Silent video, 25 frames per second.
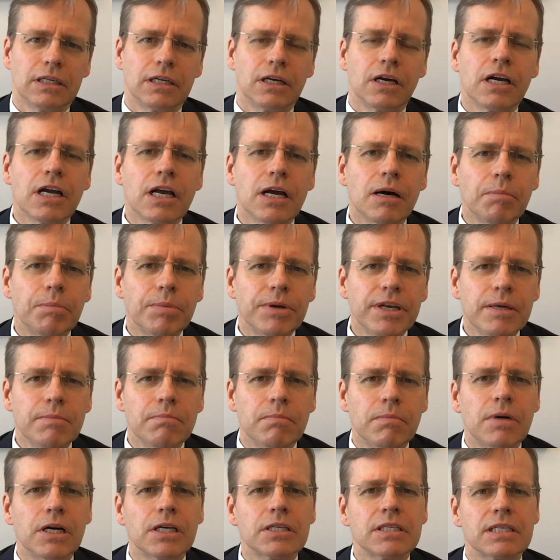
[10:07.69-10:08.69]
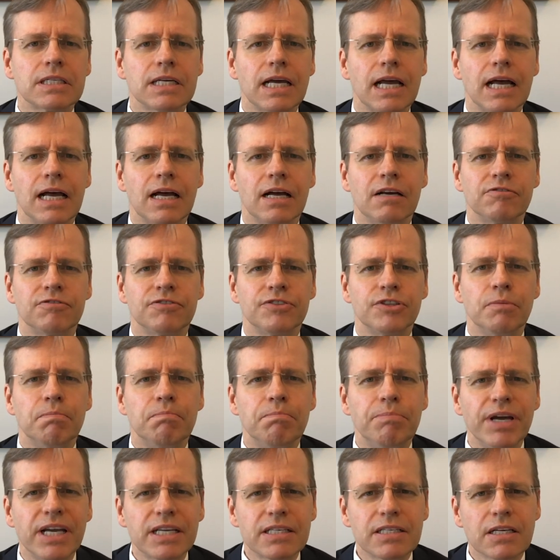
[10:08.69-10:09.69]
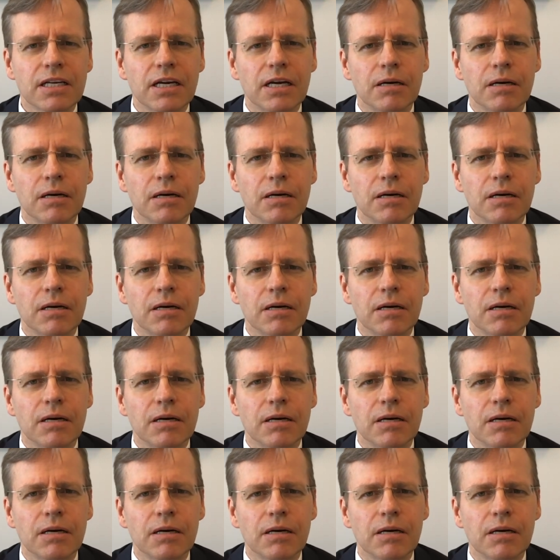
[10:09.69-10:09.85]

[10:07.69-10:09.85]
a company must have the best